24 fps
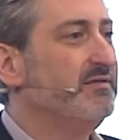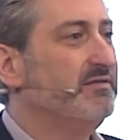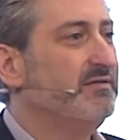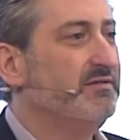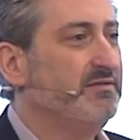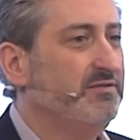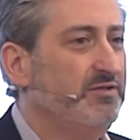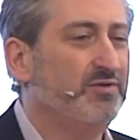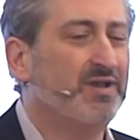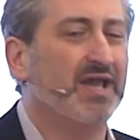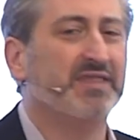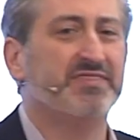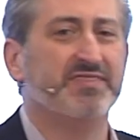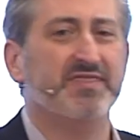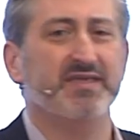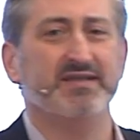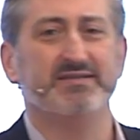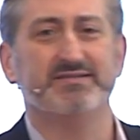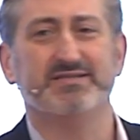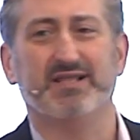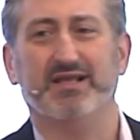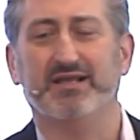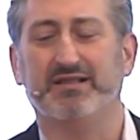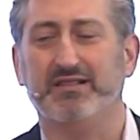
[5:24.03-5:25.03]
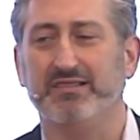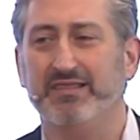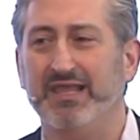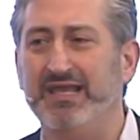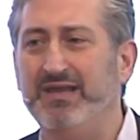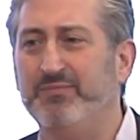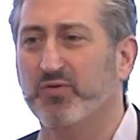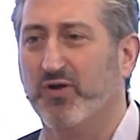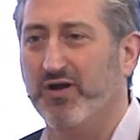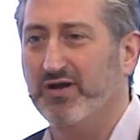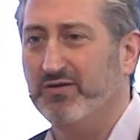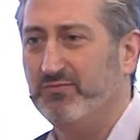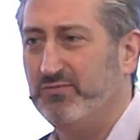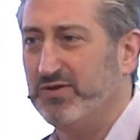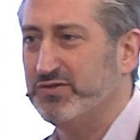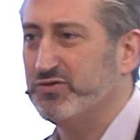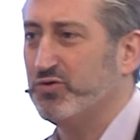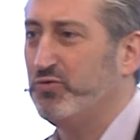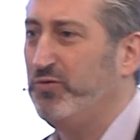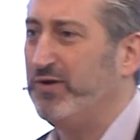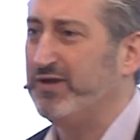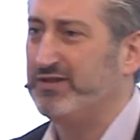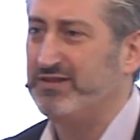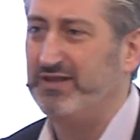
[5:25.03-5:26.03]
You get things like Libra,
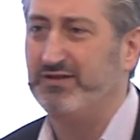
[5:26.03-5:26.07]
which quickly